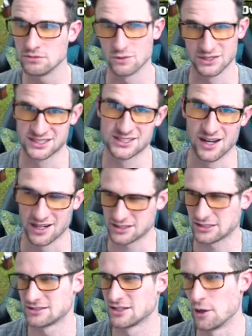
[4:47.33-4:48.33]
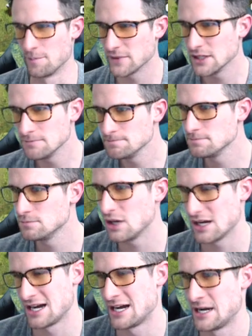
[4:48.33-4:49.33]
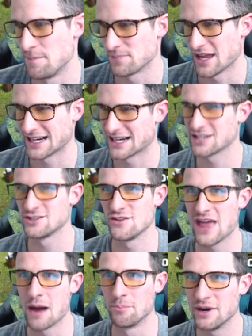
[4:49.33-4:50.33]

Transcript: which sucks. So... Um, I got to do that.